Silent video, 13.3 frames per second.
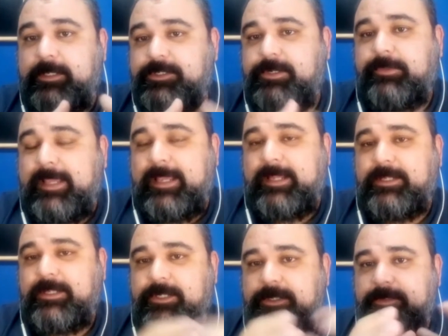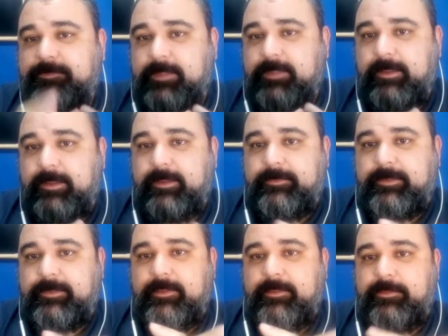dangers,
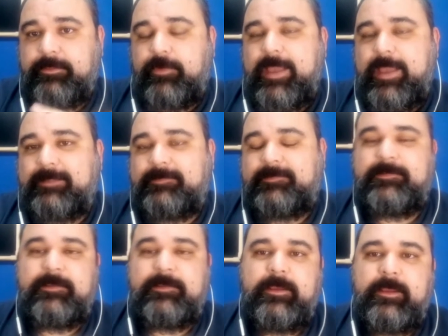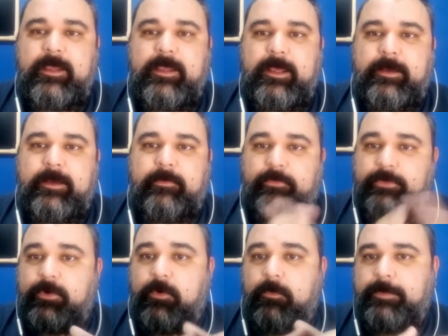the threats on the
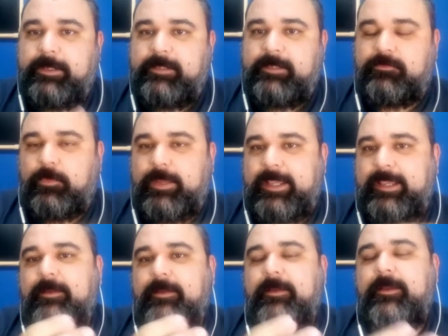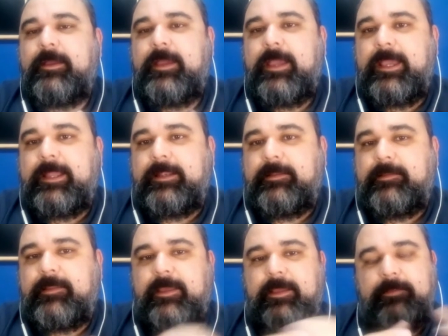company's way, and
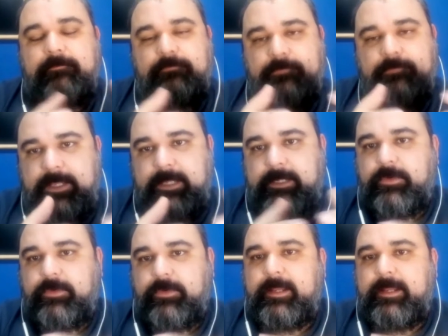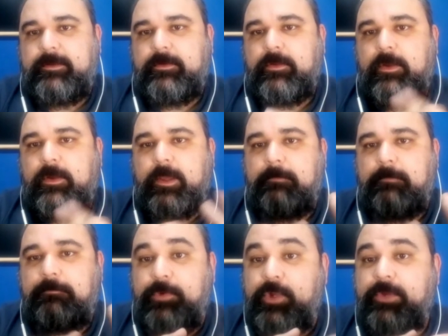then you can
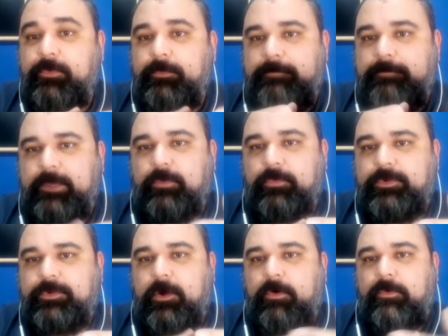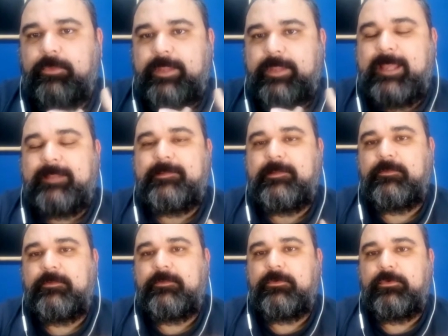build all that
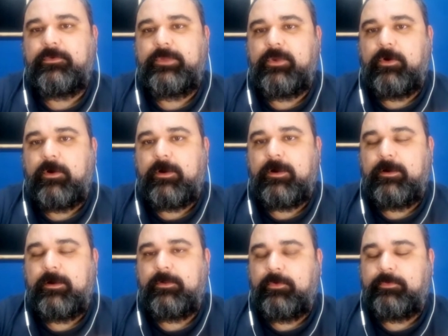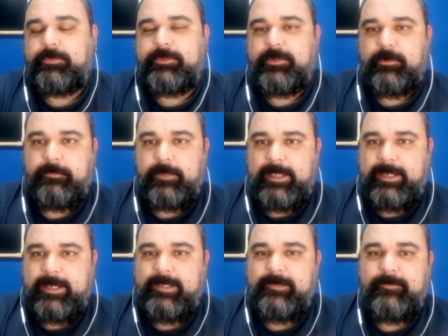into your long-term
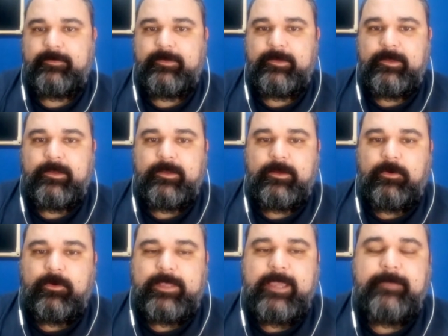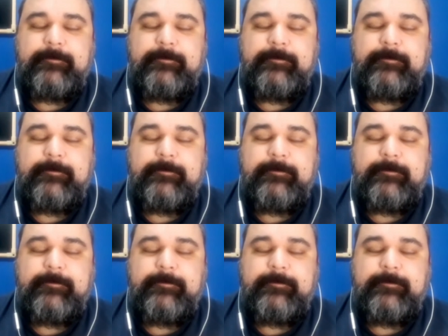planning. Okay,